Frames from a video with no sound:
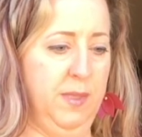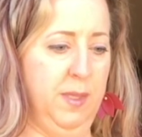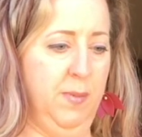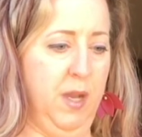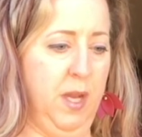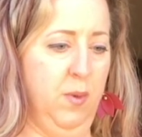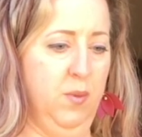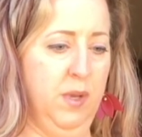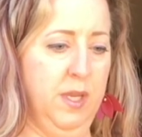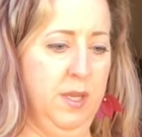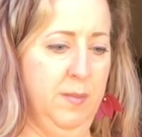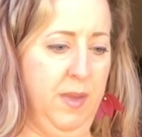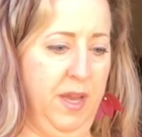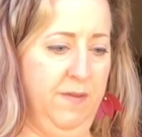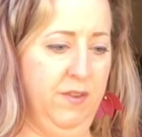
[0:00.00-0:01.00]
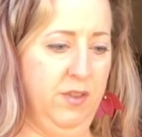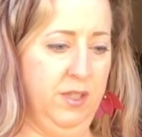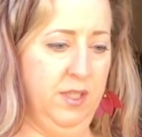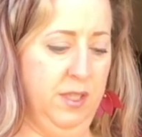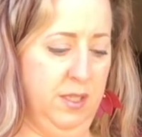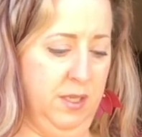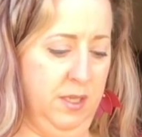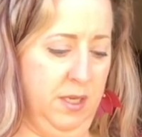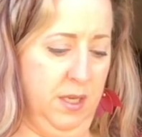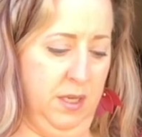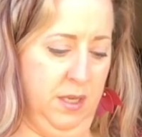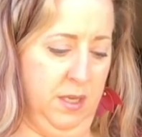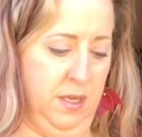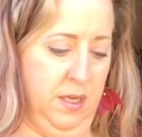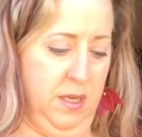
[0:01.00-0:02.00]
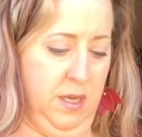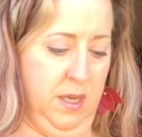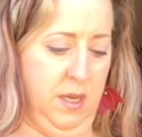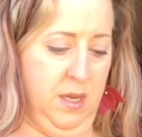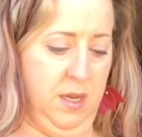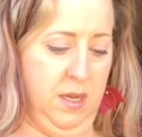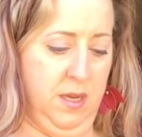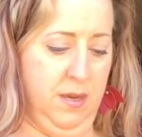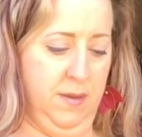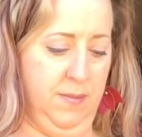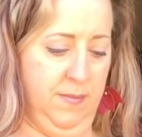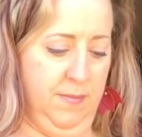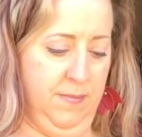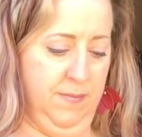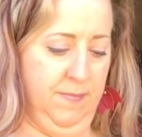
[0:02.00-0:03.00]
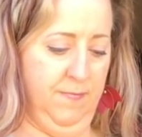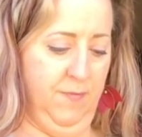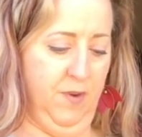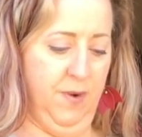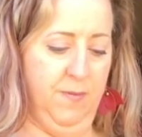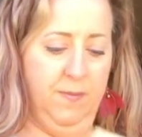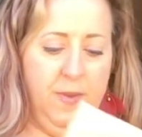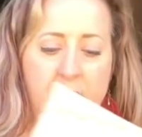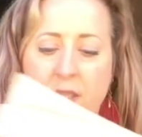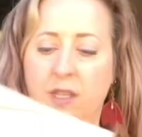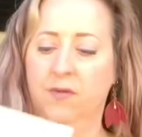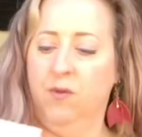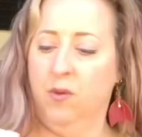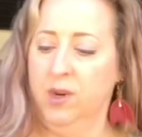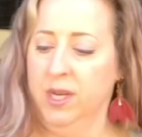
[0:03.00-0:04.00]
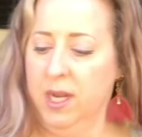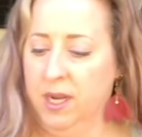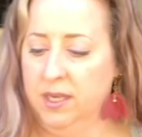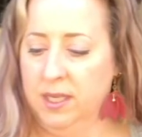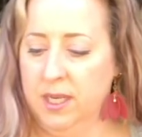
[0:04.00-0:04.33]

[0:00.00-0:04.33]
by William Everson from 1949 to